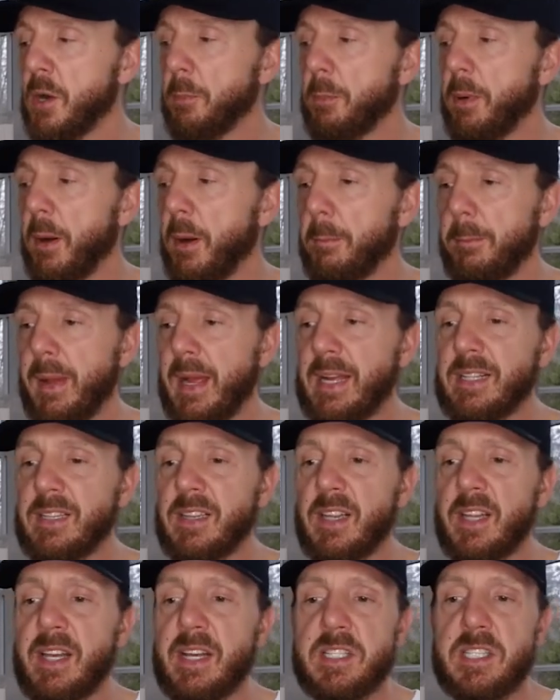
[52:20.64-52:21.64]
but
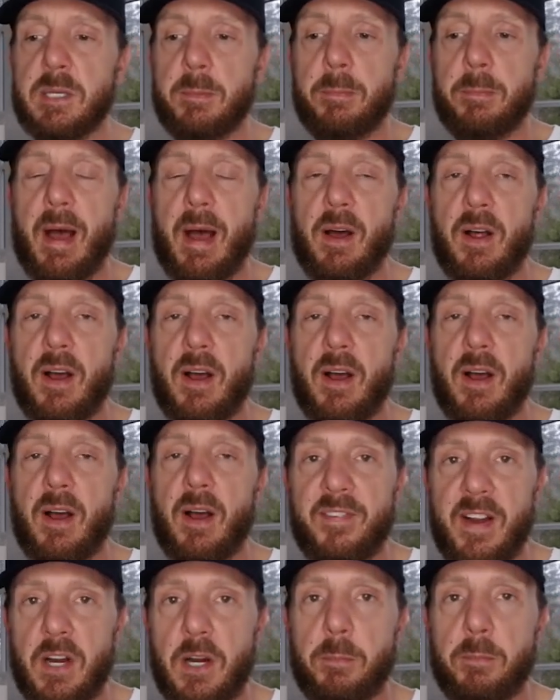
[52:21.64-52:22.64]
mainly it's about a
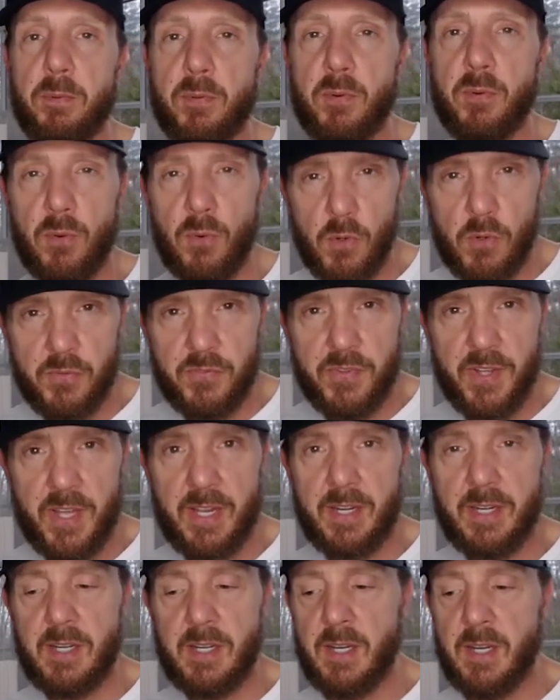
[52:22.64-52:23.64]
very
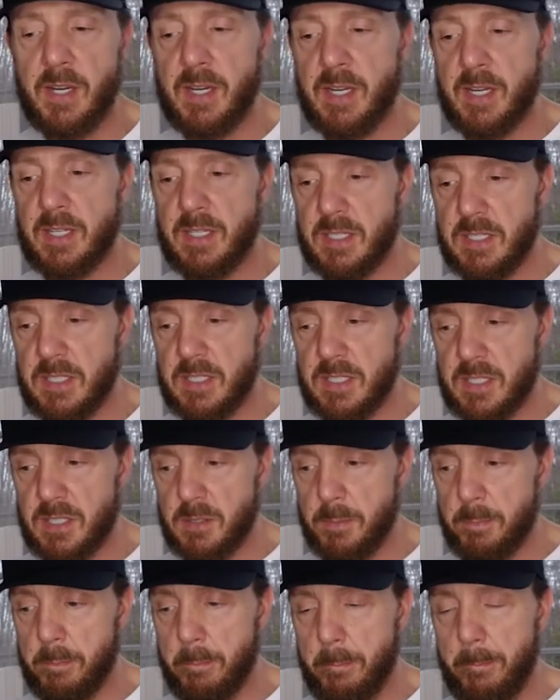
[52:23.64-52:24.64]
proven
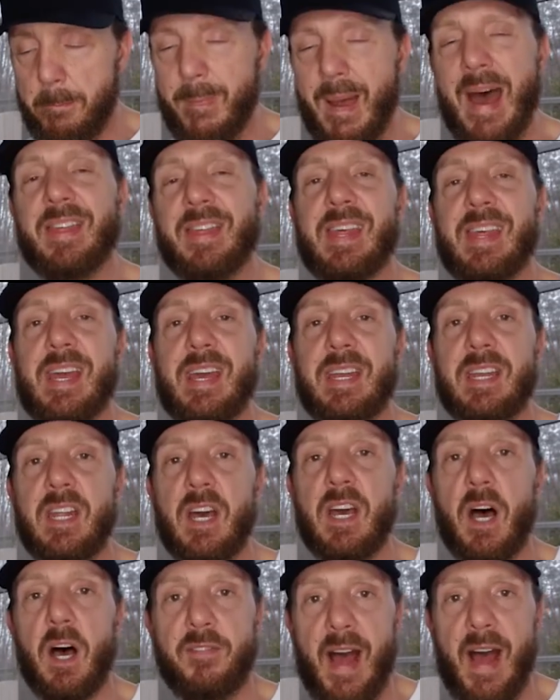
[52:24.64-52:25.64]
method
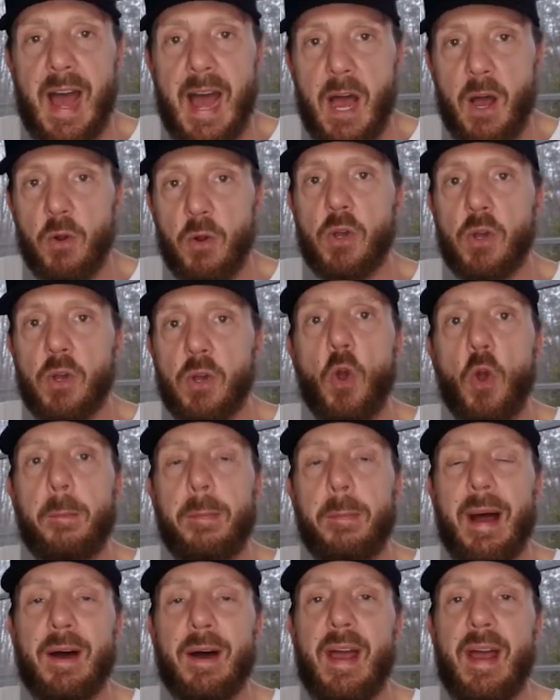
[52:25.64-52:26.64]
of how to go
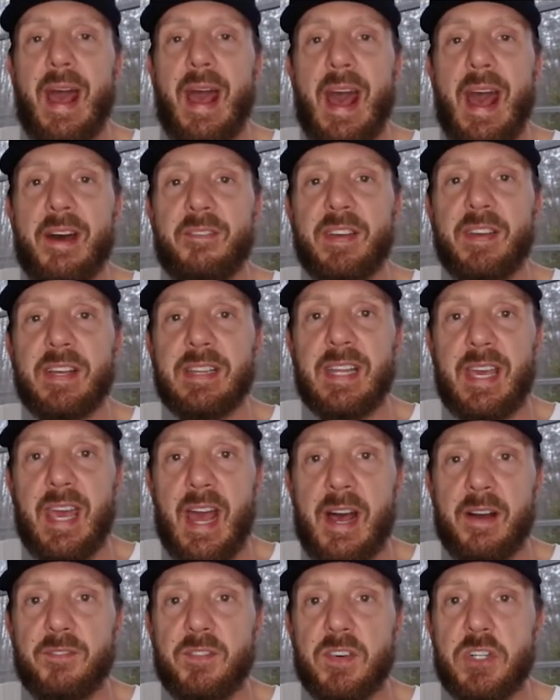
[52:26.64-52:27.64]
about having the
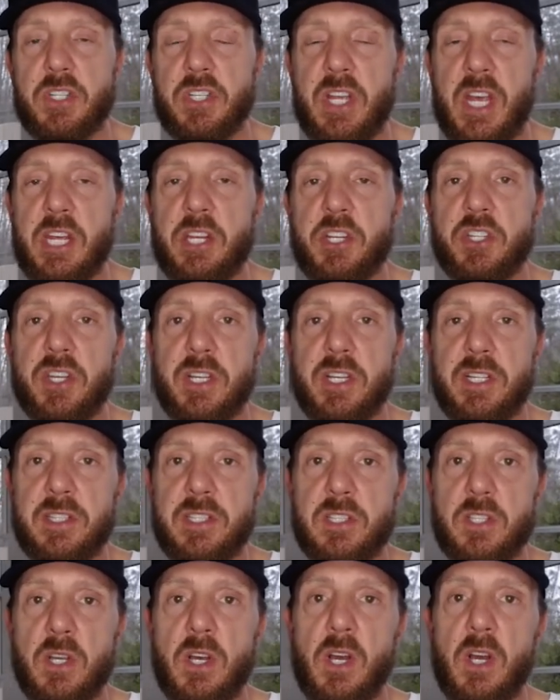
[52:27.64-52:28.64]

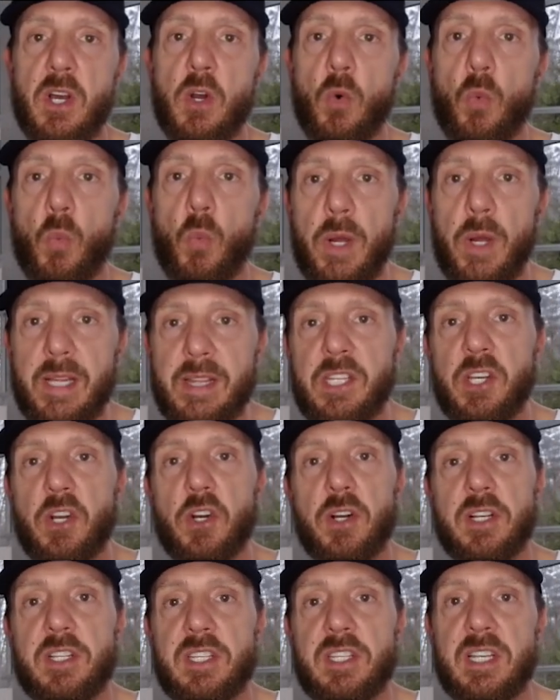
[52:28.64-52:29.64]
conversations with your
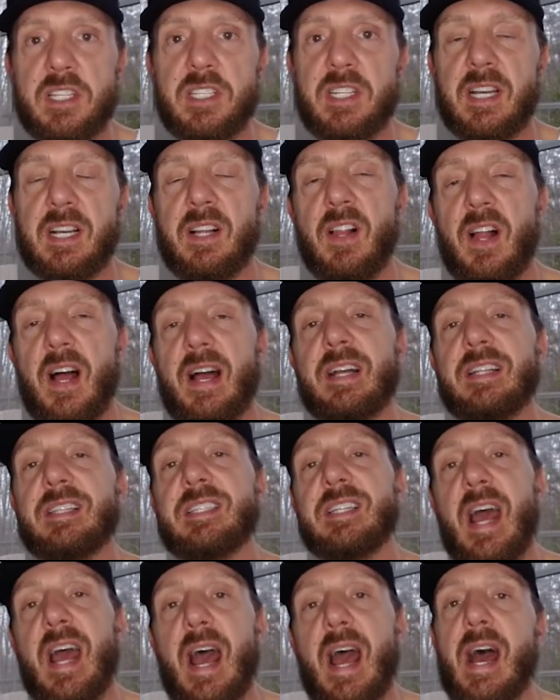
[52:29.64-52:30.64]
existing clients
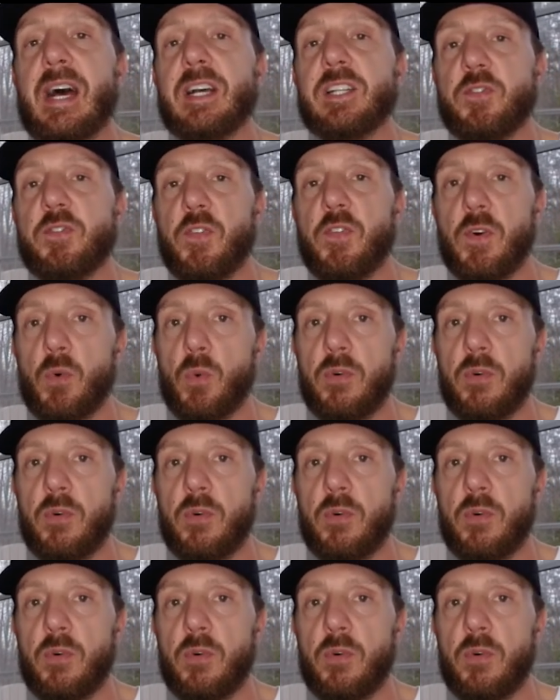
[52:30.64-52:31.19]
to ask for